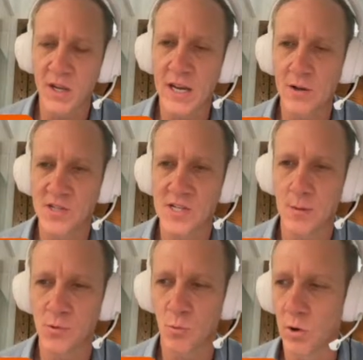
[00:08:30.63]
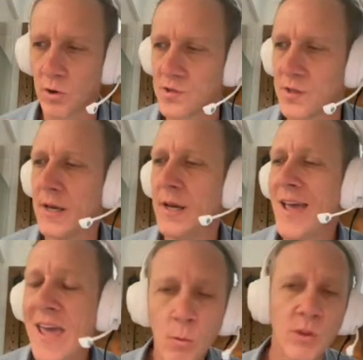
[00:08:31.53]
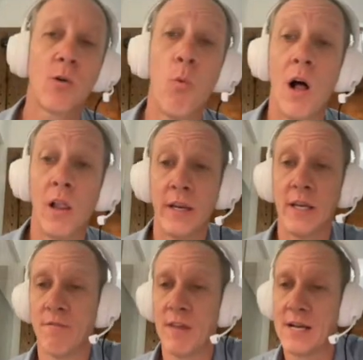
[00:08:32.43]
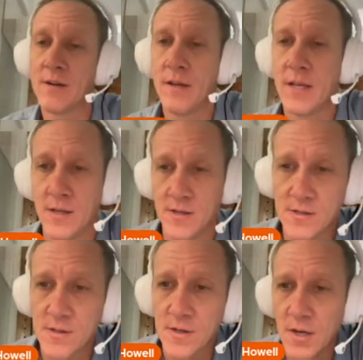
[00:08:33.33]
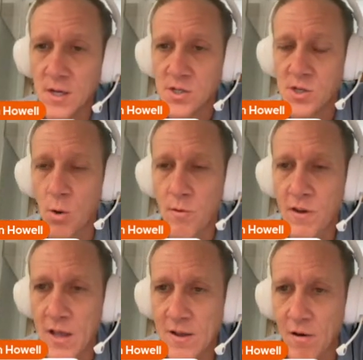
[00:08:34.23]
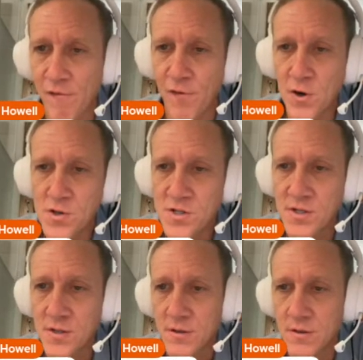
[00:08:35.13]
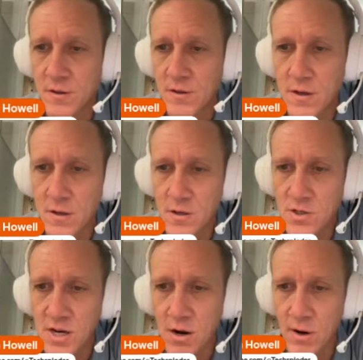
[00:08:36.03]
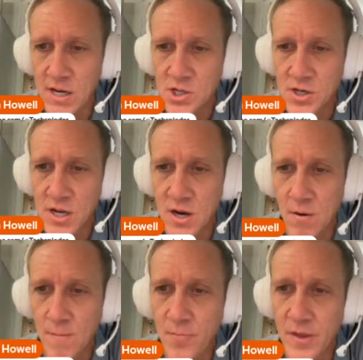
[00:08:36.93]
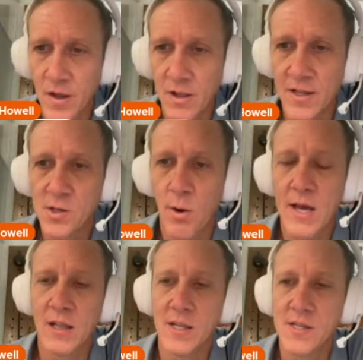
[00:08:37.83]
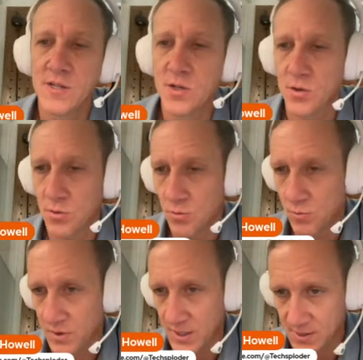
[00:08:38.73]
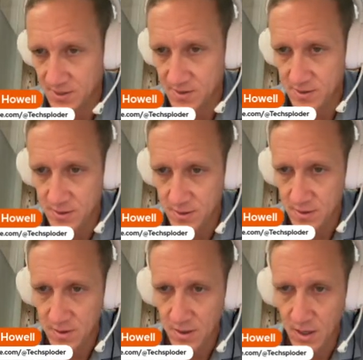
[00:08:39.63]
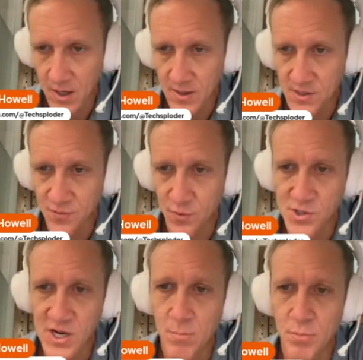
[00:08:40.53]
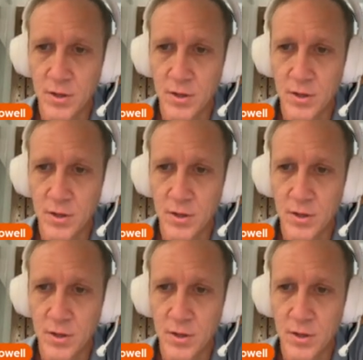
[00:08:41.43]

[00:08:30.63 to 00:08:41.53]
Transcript: out to stems works and what the quality of that is. So we've got our first generation here. Let's go ahead and listen to this this first output.